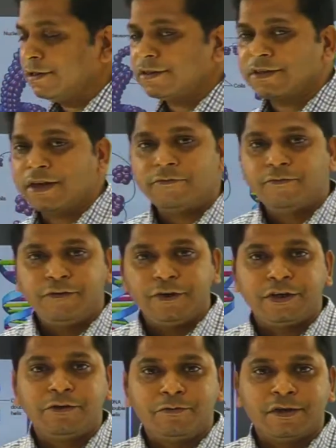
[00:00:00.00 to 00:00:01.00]
can fit
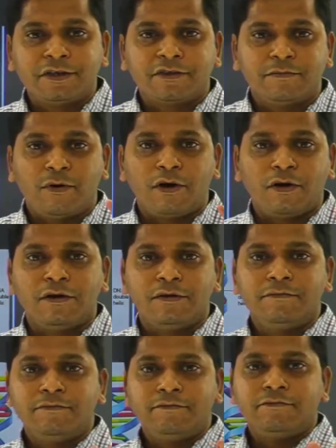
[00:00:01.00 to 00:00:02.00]
into a small
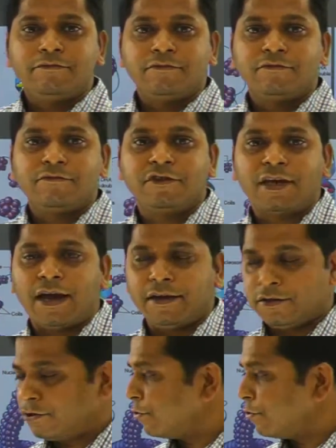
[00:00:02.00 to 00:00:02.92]
size.